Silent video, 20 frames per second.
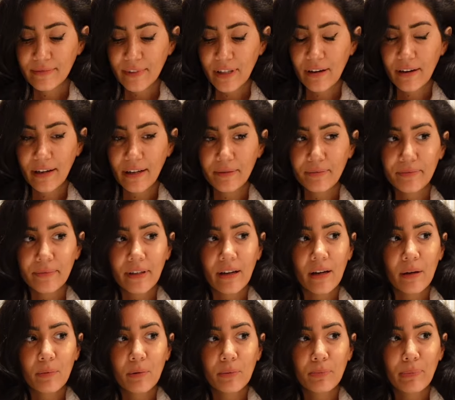All right, I'm
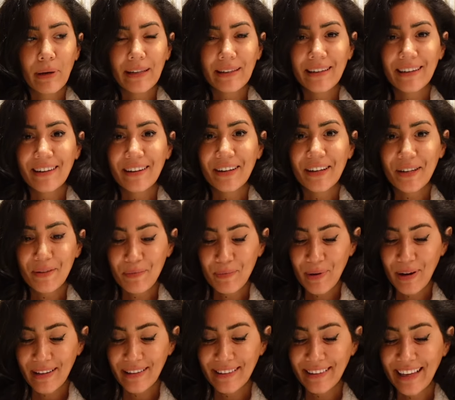gonna put Band-Aid on it,
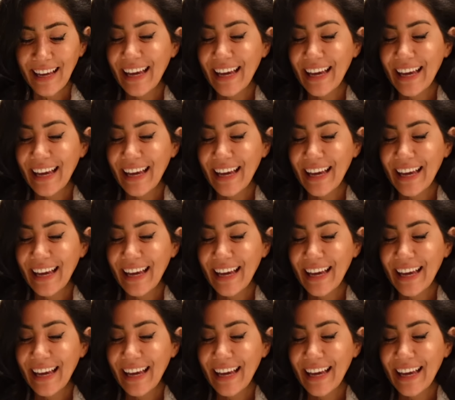but